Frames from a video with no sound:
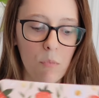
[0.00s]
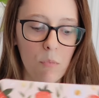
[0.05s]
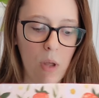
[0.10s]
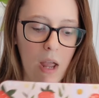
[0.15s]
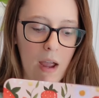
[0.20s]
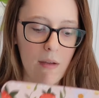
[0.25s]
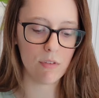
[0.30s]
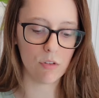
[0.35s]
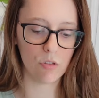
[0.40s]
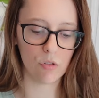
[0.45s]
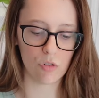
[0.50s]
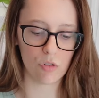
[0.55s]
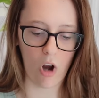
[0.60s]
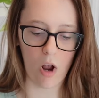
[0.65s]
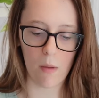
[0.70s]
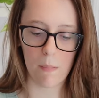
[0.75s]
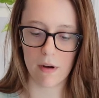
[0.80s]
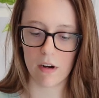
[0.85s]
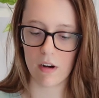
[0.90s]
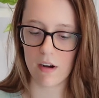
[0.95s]
We have the
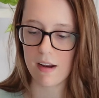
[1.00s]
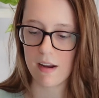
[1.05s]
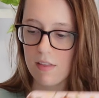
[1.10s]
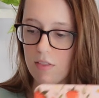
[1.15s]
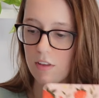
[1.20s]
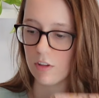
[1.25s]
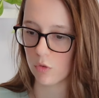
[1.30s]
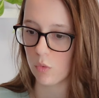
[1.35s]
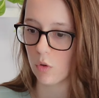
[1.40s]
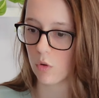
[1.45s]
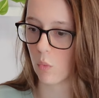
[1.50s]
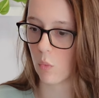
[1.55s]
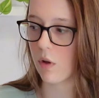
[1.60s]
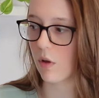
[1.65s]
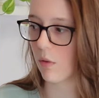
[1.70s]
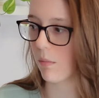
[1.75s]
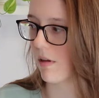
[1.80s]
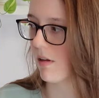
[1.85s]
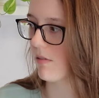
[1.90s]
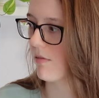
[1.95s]
strawberry, this one
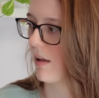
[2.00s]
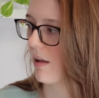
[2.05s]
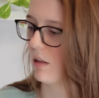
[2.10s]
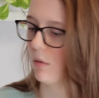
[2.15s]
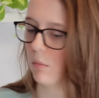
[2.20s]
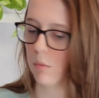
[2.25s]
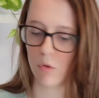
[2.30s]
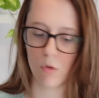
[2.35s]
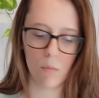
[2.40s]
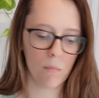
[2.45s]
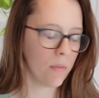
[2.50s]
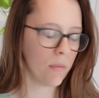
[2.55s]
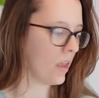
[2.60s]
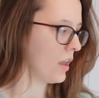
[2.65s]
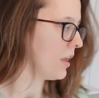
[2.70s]
will be available.